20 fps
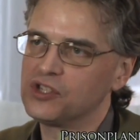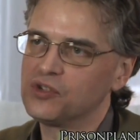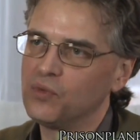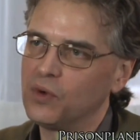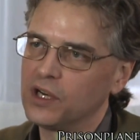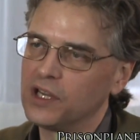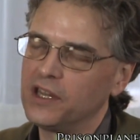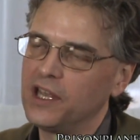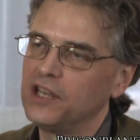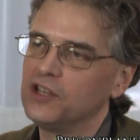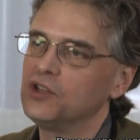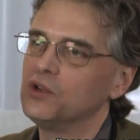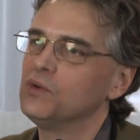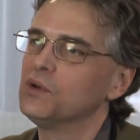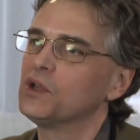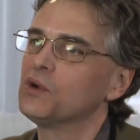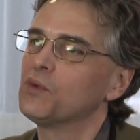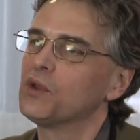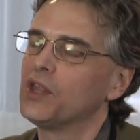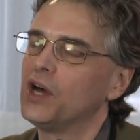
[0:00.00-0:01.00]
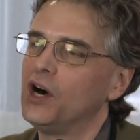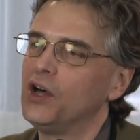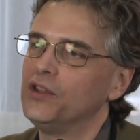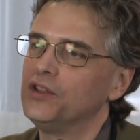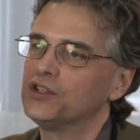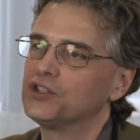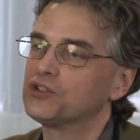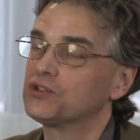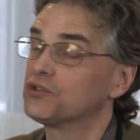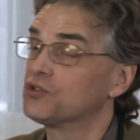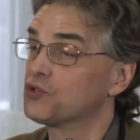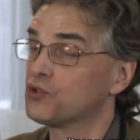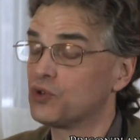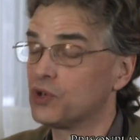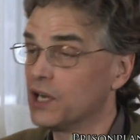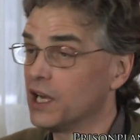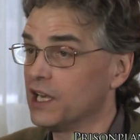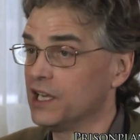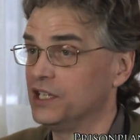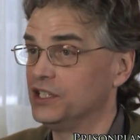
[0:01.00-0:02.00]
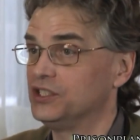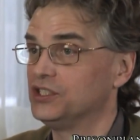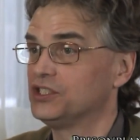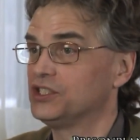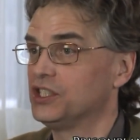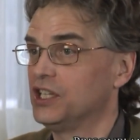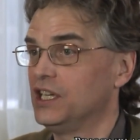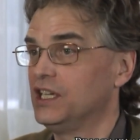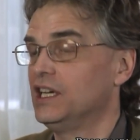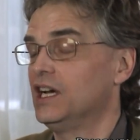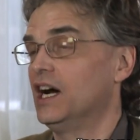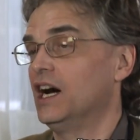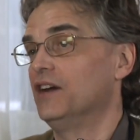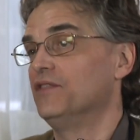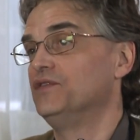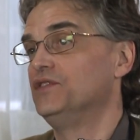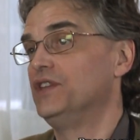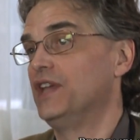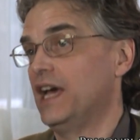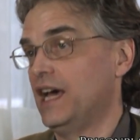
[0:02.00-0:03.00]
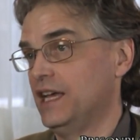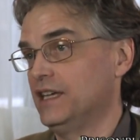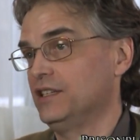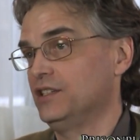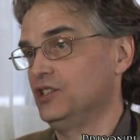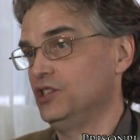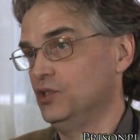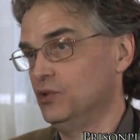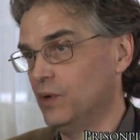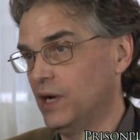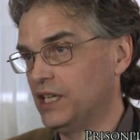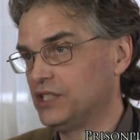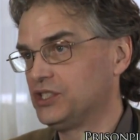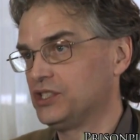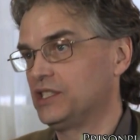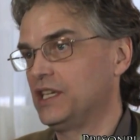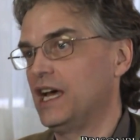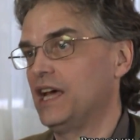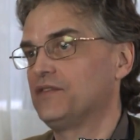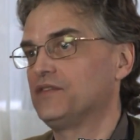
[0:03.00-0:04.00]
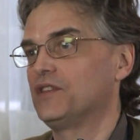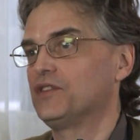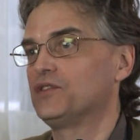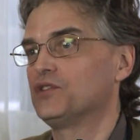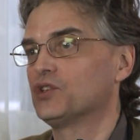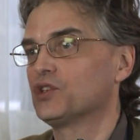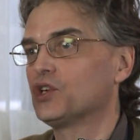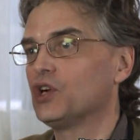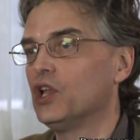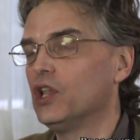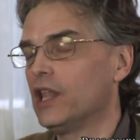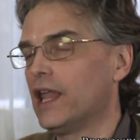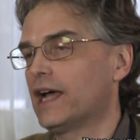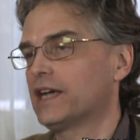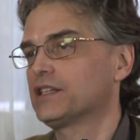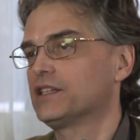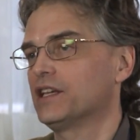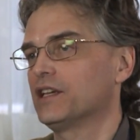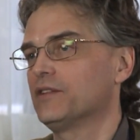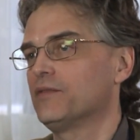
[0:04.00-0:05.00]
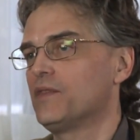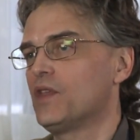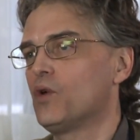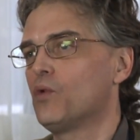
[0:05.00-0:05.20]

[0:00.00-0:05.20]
And what are they doing with all the trillions of debt, U.S. debt, that they're collecting?